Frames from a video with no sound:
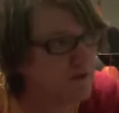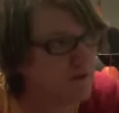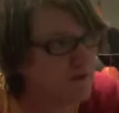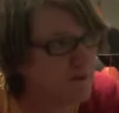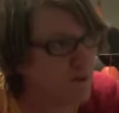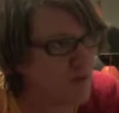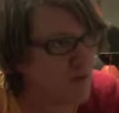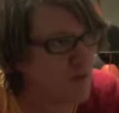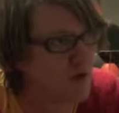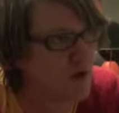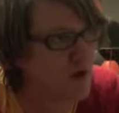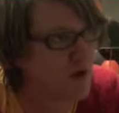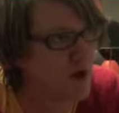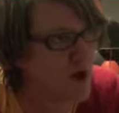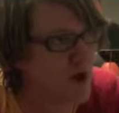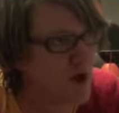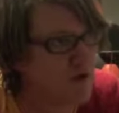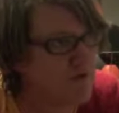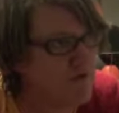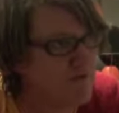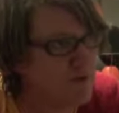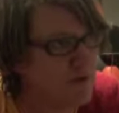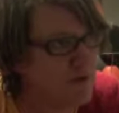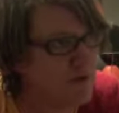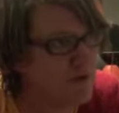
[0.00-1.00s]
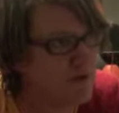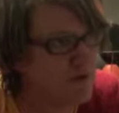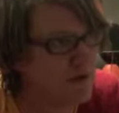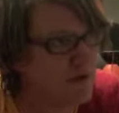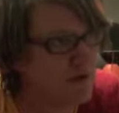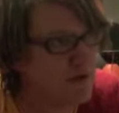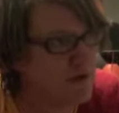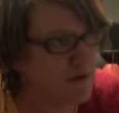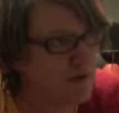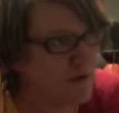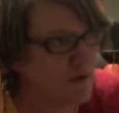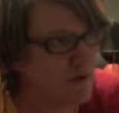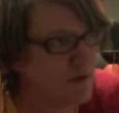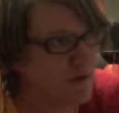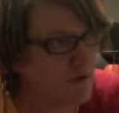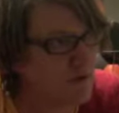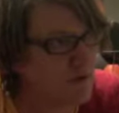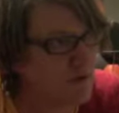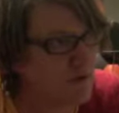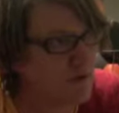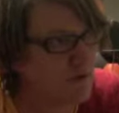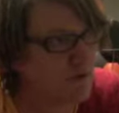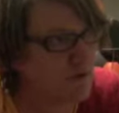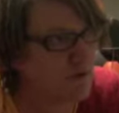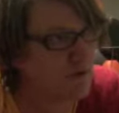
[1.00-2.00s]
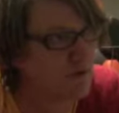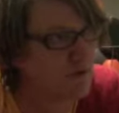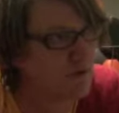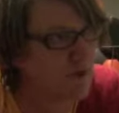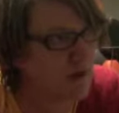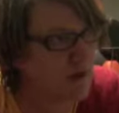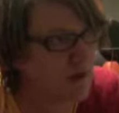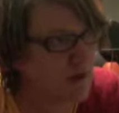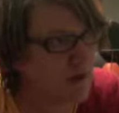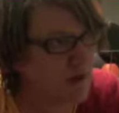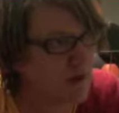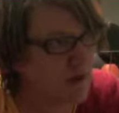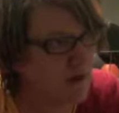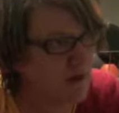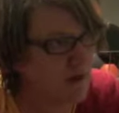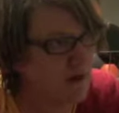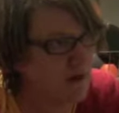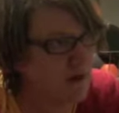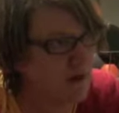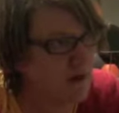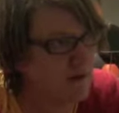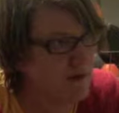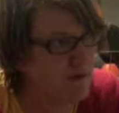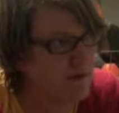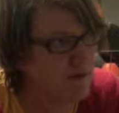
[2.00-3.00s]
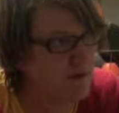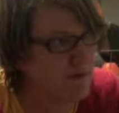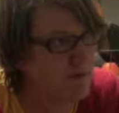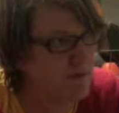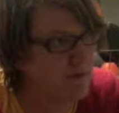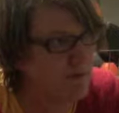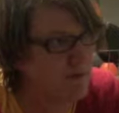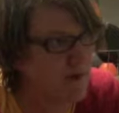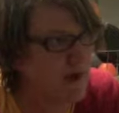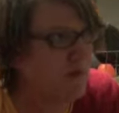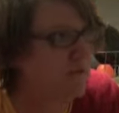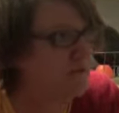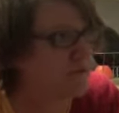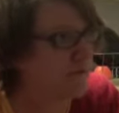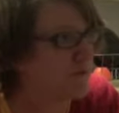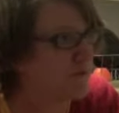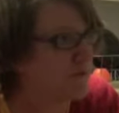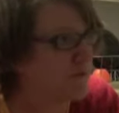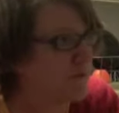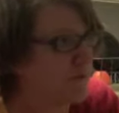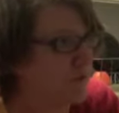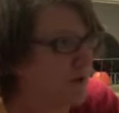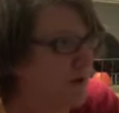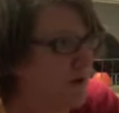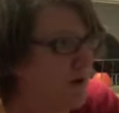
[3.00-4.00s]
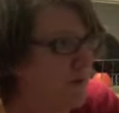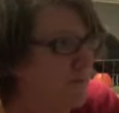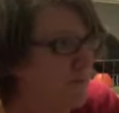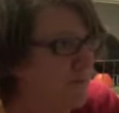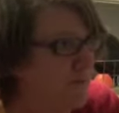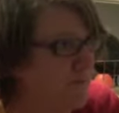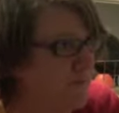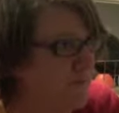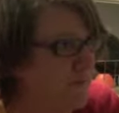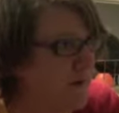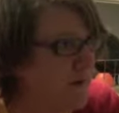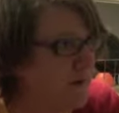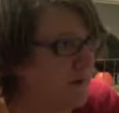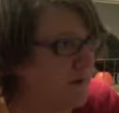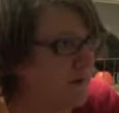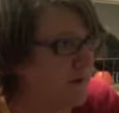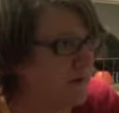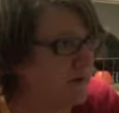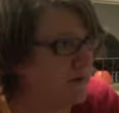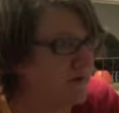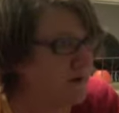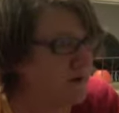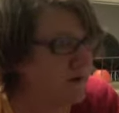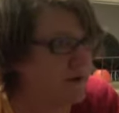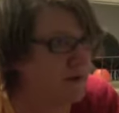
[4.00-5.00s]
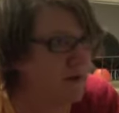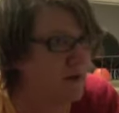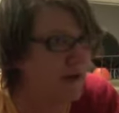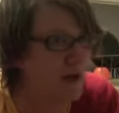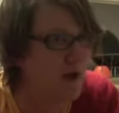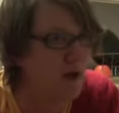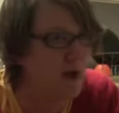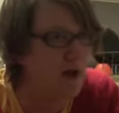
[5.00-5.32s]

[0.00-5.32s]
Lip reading: the more I've been going through my master's program at K-State,